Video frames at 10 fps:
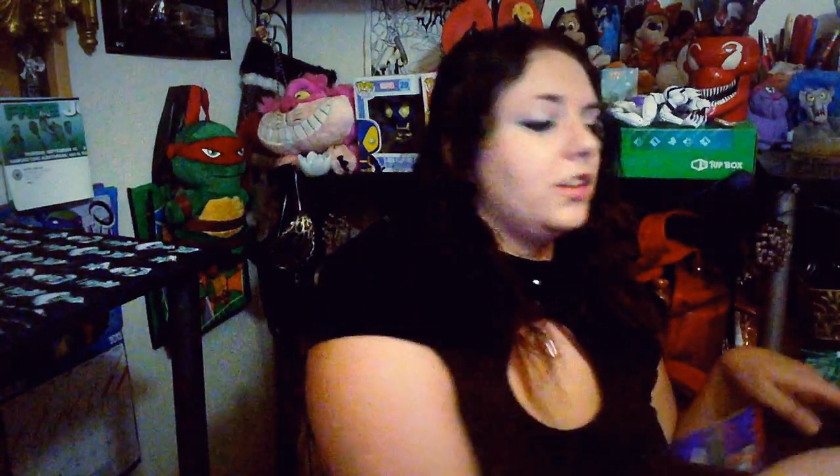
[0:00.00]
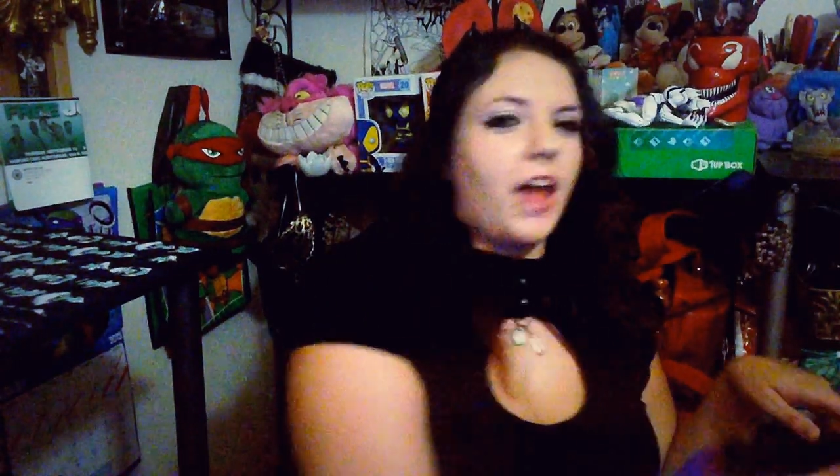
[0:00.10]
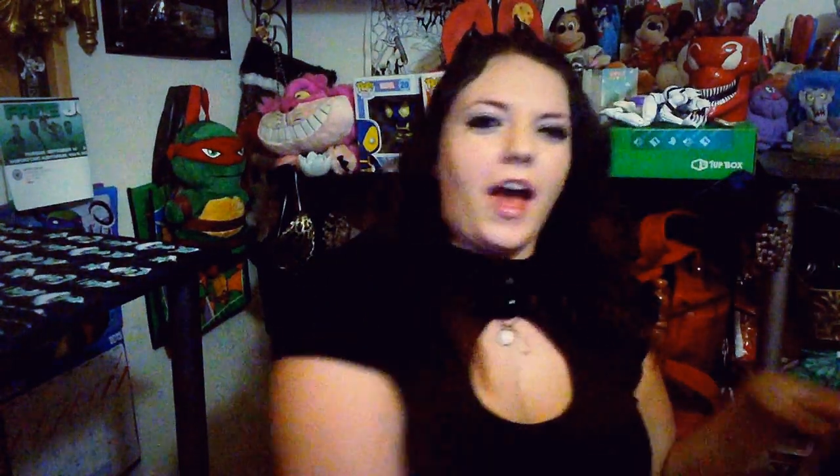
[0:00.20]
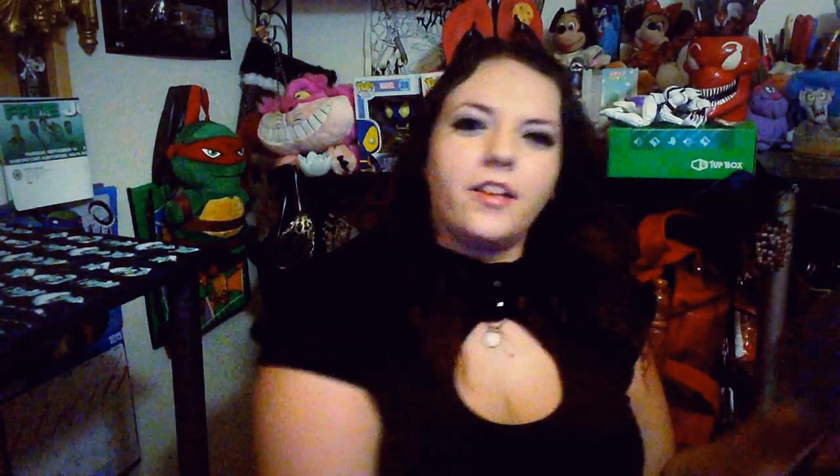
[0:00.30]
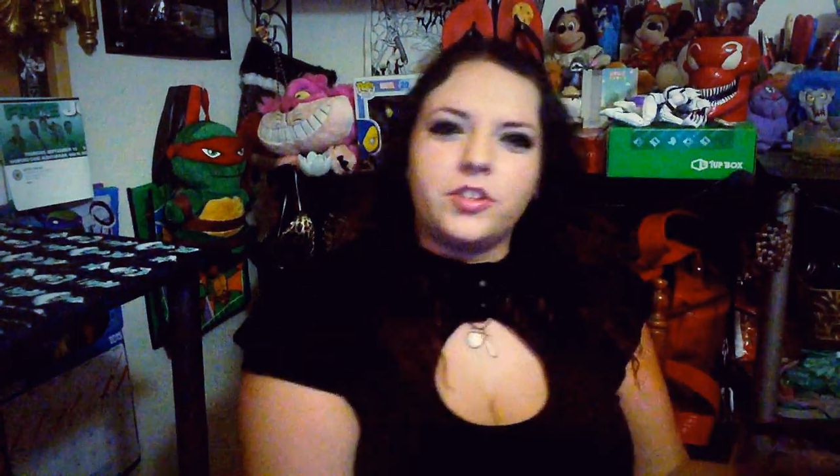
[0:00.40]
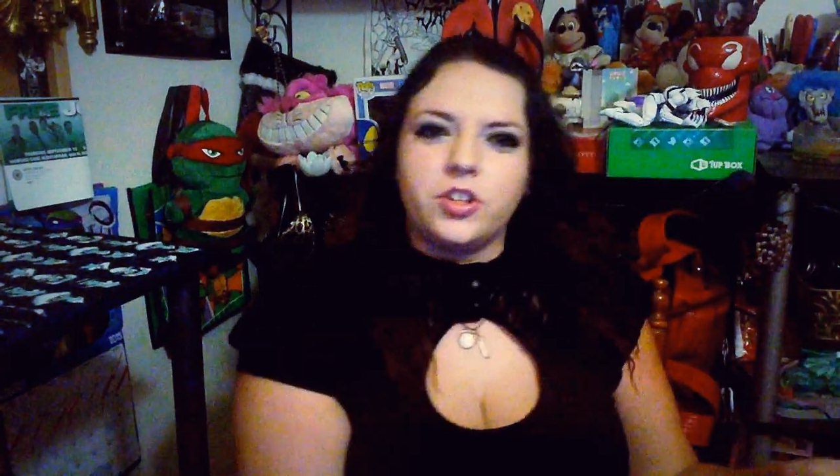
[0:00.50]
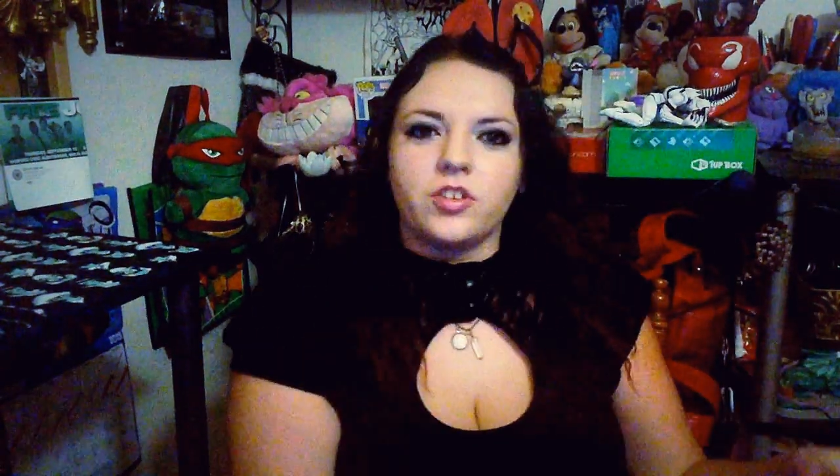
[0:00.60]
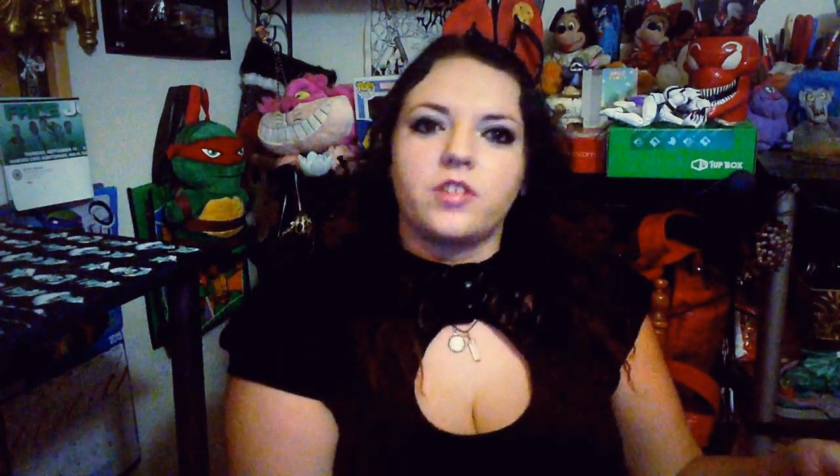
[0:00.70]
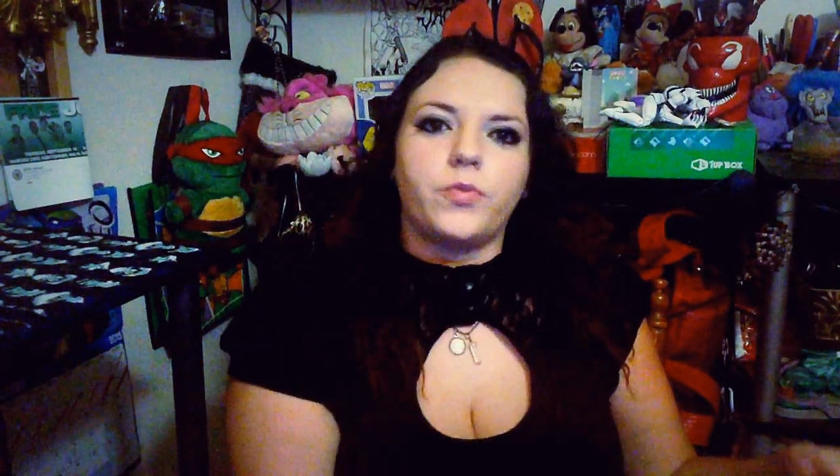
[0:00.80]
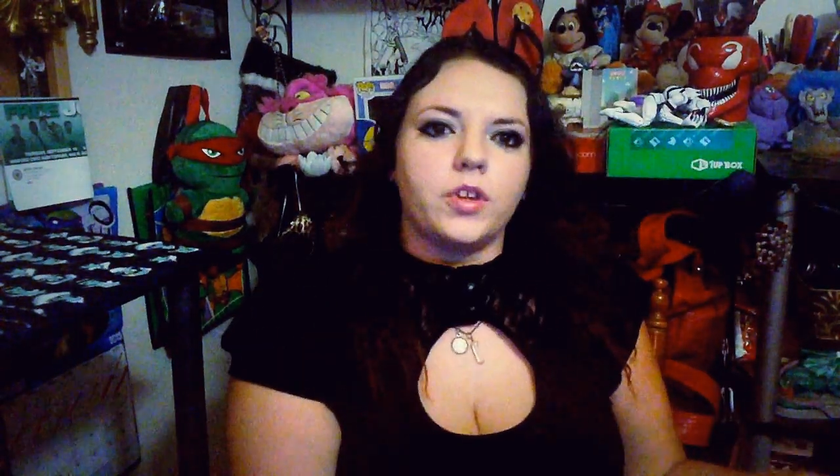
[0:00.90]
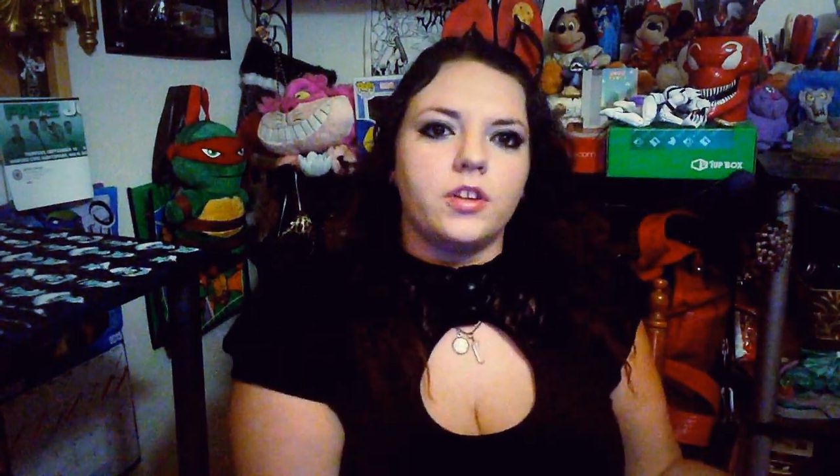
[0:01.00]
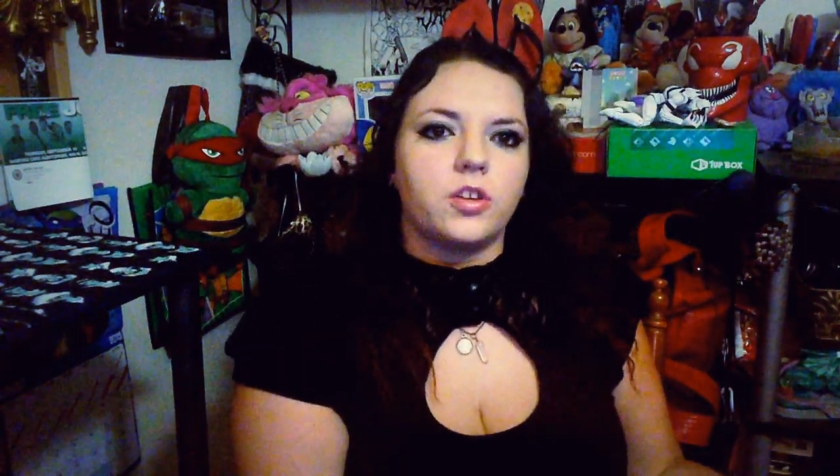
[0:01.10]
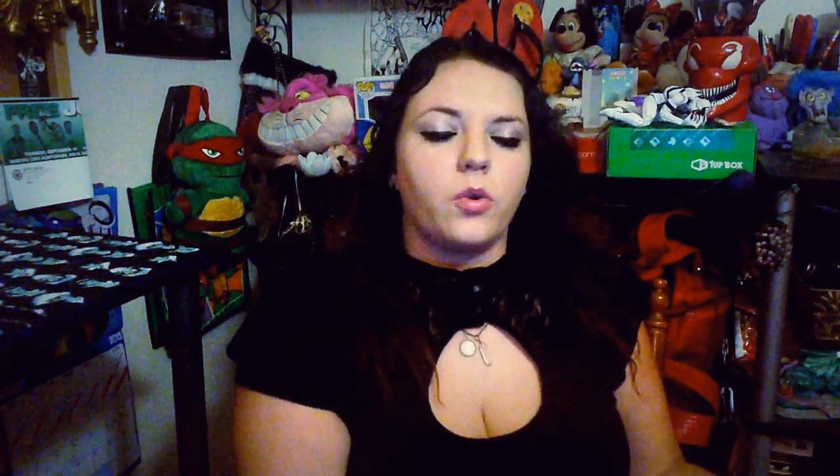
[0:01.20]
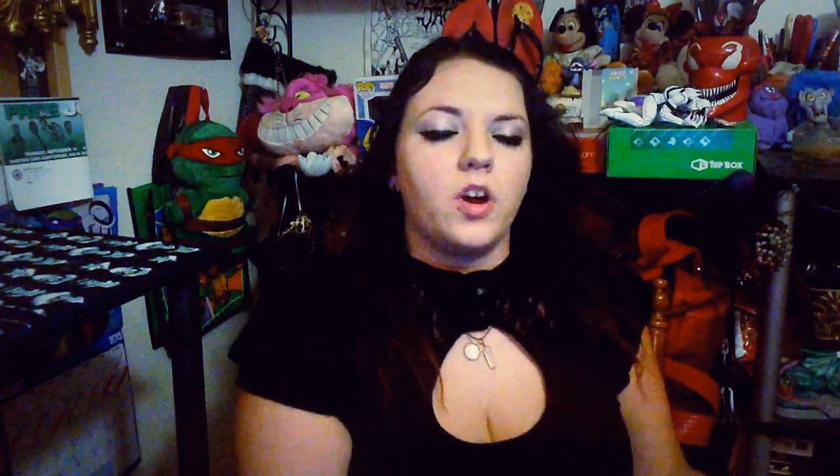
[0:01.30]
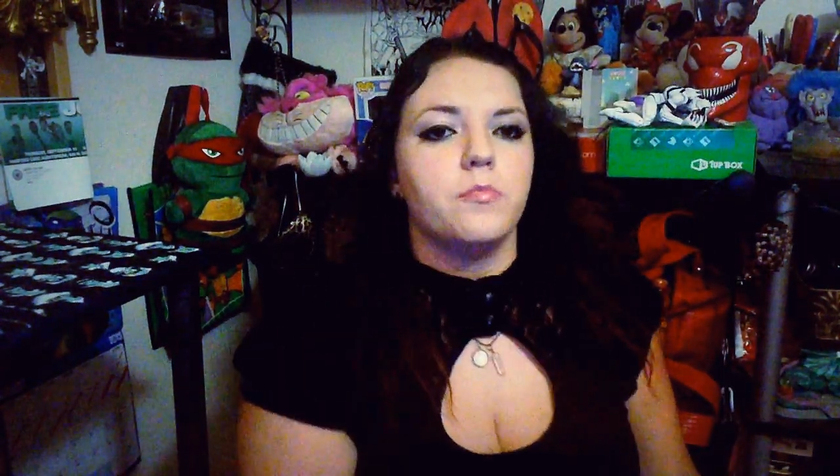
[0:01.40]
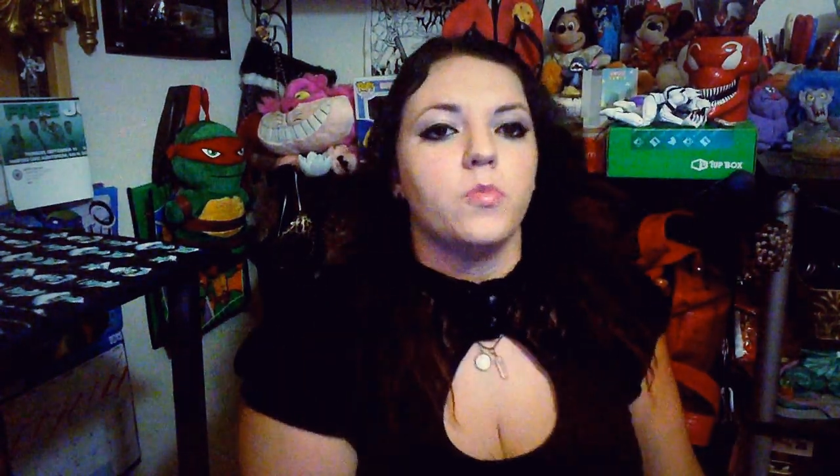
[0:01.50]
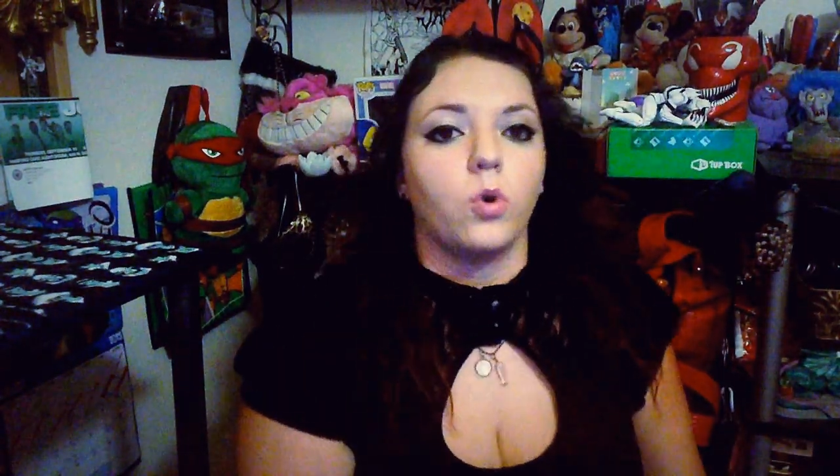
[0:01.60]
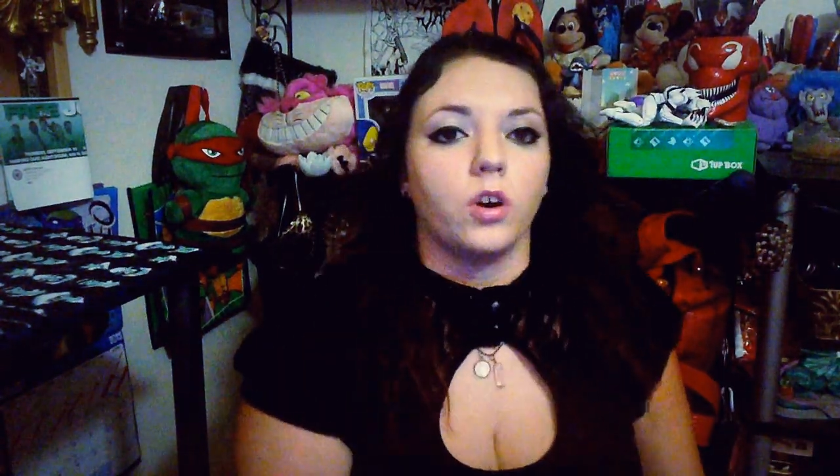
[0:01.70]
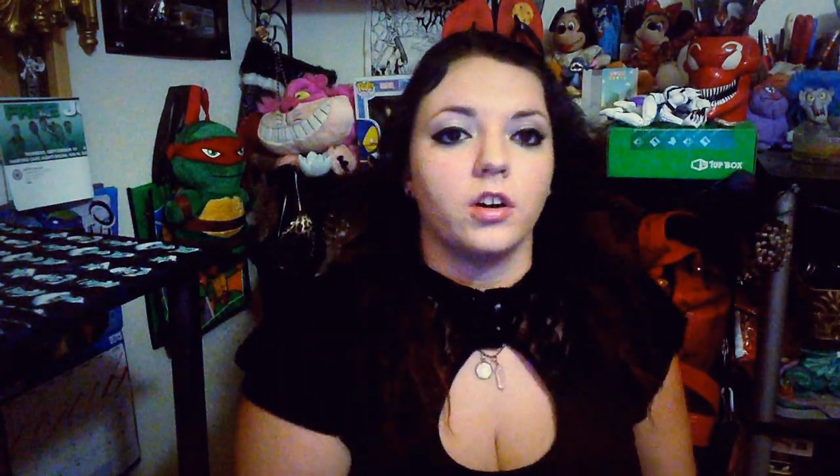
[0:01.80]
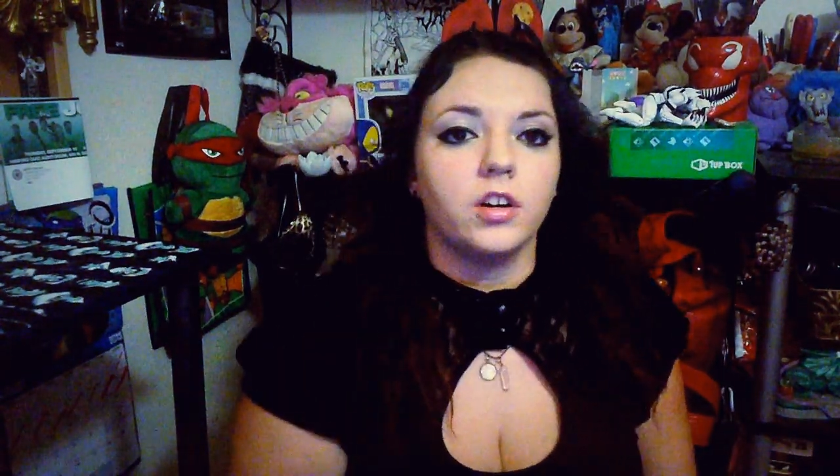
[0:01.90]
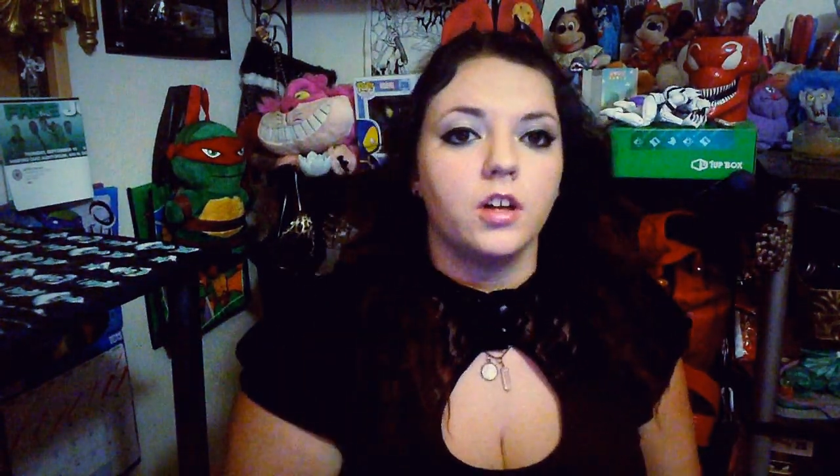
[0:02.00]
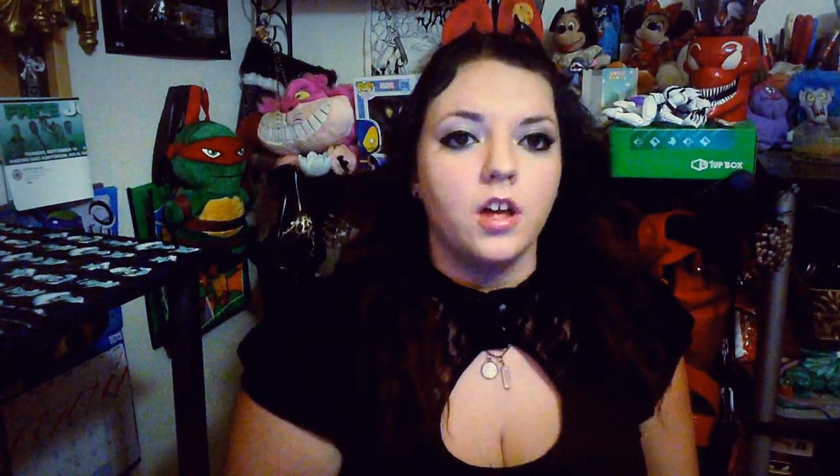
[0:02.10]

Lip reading: last year's Villains Crate more,